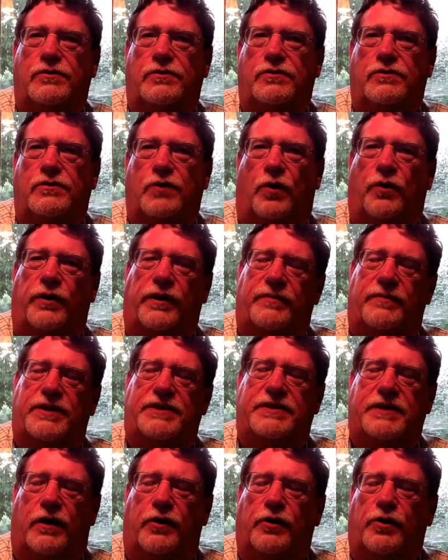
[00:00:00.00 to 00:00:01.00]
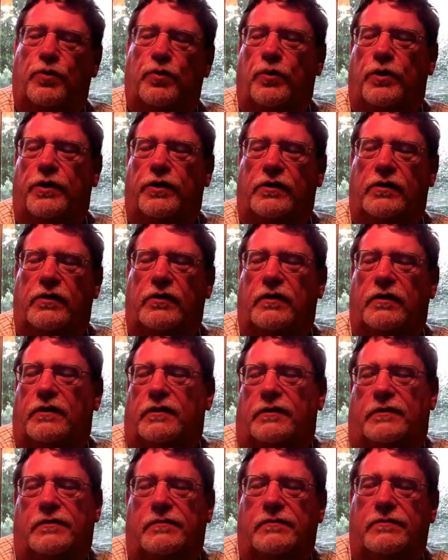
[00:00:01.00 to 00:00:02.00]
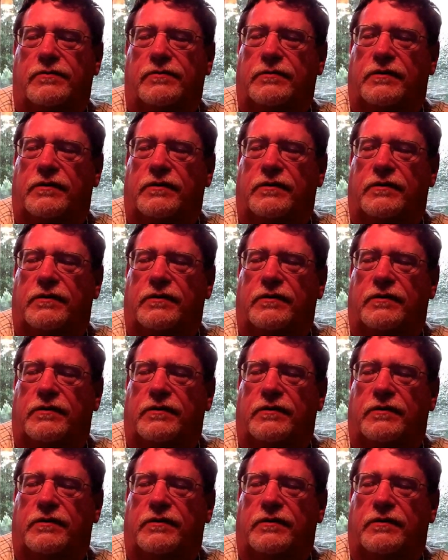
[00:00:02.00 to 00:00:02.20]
told him to tell her where to look, and